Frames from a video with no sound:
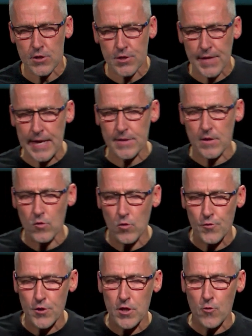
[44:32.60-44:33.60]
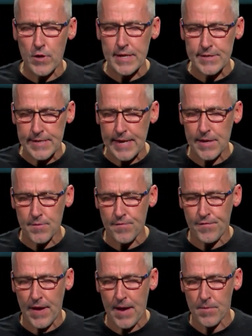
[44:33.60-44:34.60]
just thank the Lord that you're in His kingdom
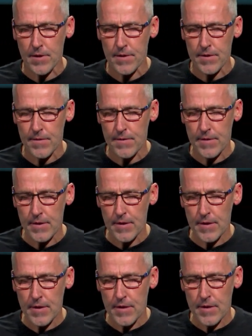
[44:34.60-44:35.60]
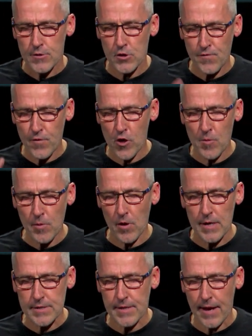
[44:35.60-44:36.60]
family. Just
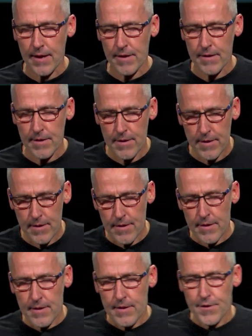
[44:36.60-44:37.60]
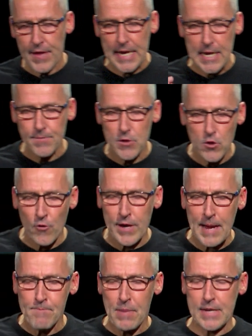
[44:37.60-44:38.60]
verbalize that. Thank Him that you're an
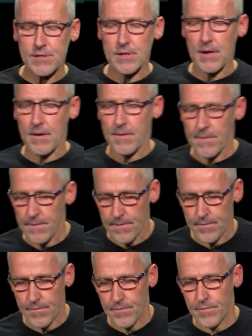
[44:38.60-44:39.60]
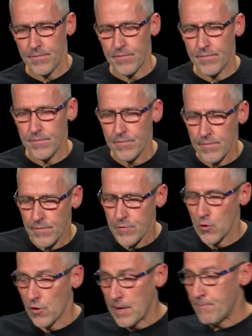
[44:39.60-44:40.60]
ambassador.
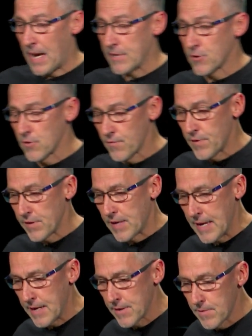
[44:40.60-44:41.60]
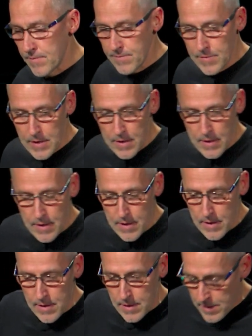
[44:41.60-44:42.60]
You're an ambassador of this kingdom.
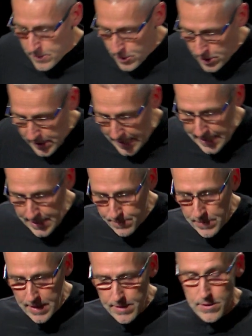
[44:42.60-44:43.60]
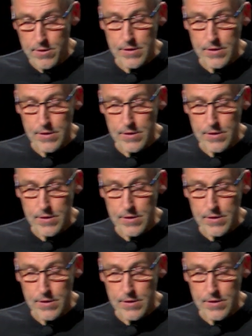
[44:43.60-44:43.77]
Just thank Him that,